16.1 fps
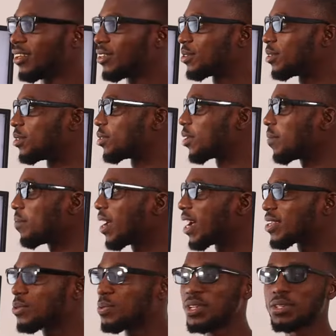So join me
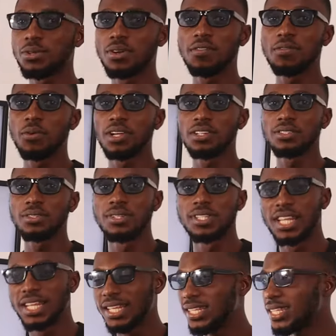as we solve
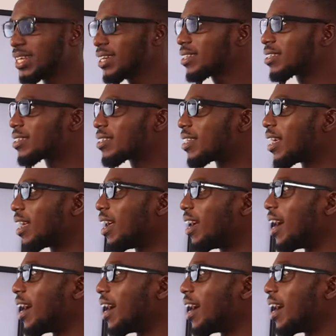question 36.